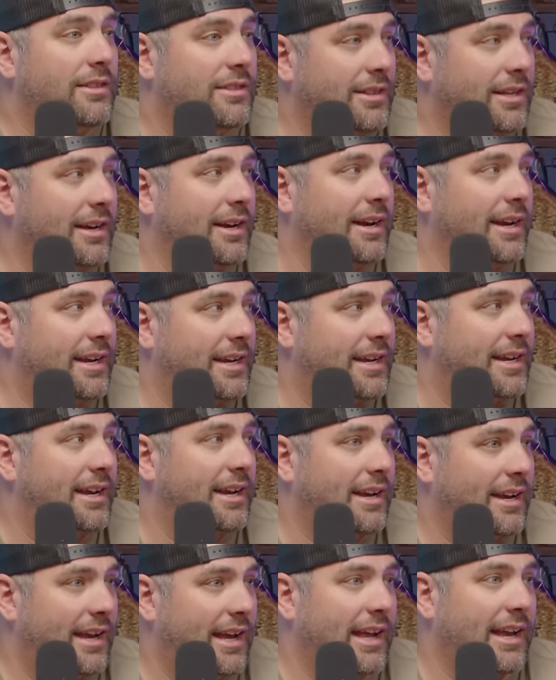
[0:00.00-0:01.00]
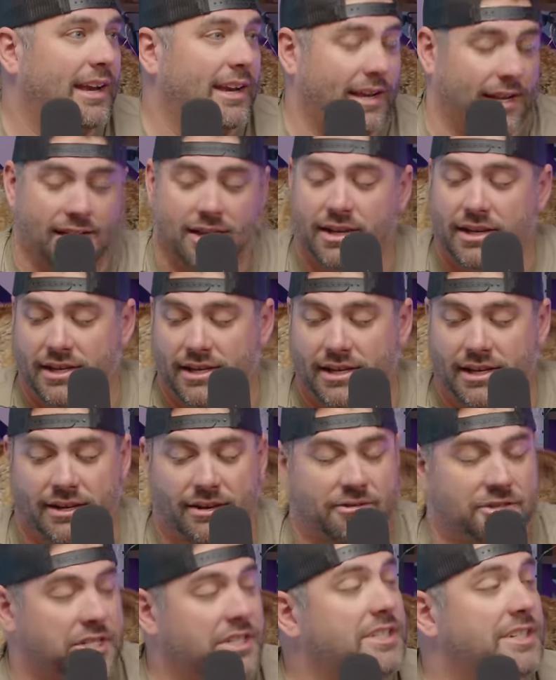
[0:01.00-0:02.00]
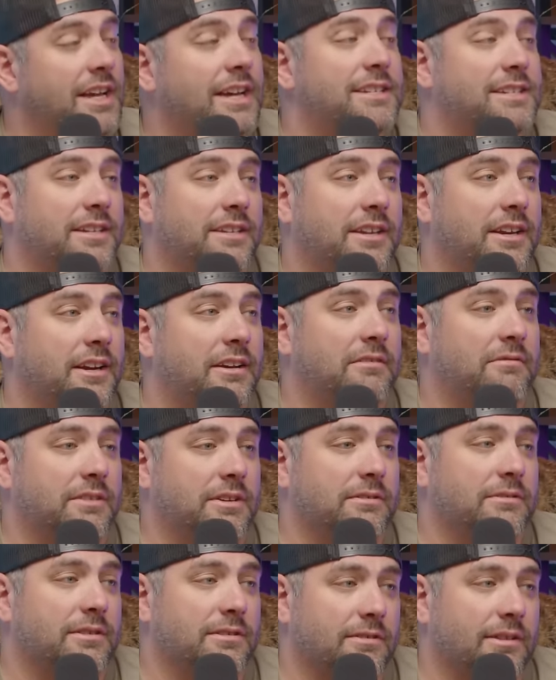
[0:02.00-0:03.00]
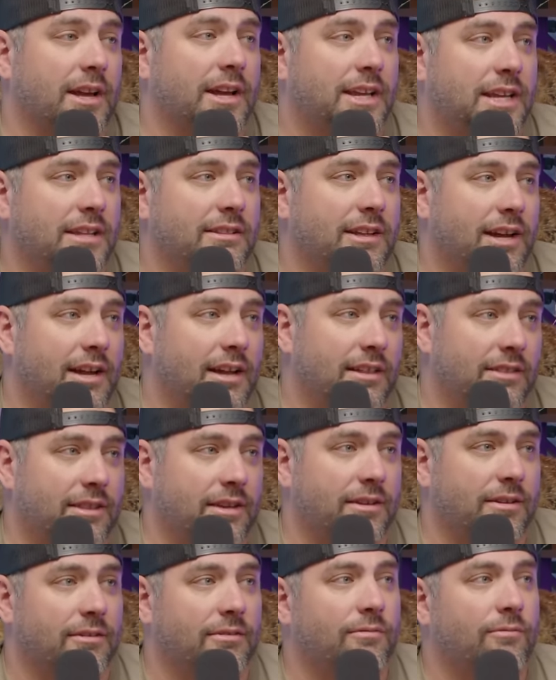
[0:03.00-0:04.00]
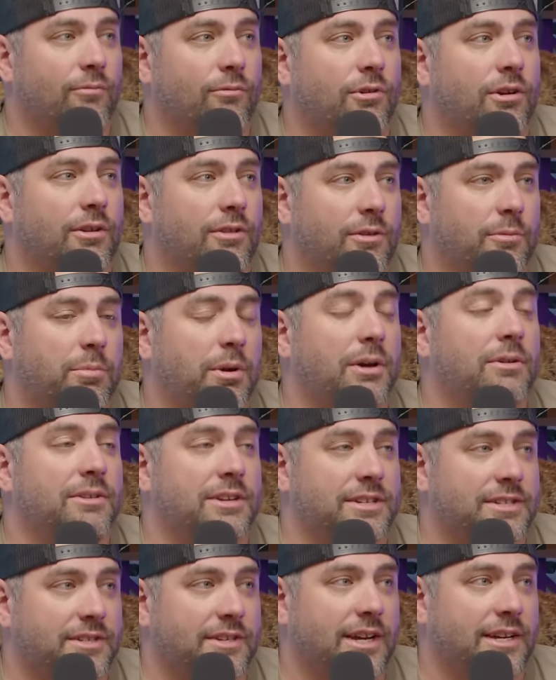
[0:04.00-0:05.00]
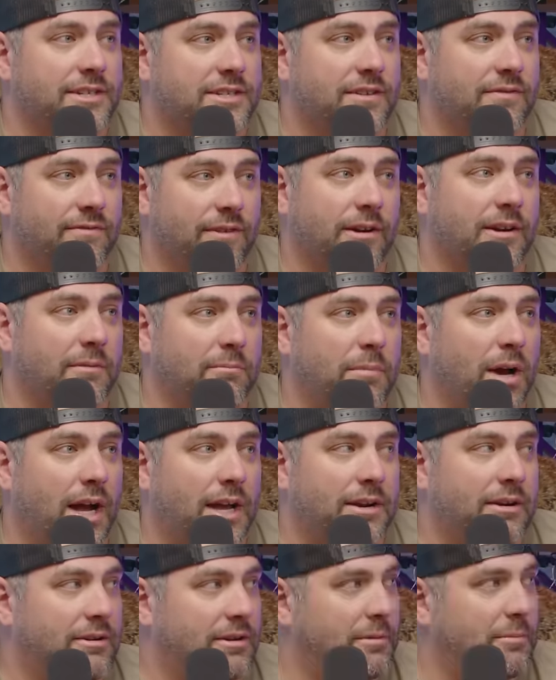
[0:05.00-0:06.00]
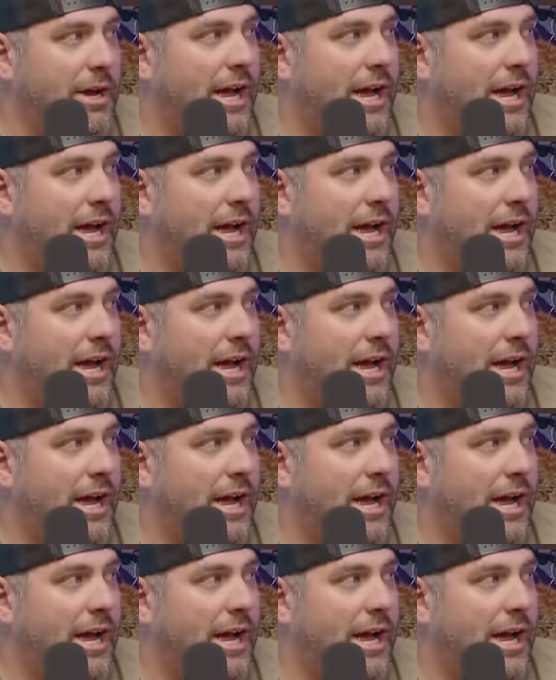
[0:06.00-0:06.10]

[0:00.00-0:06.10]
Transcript: Like, and you know, she says in the interview that like the one of the ponies likes to fucking bite on her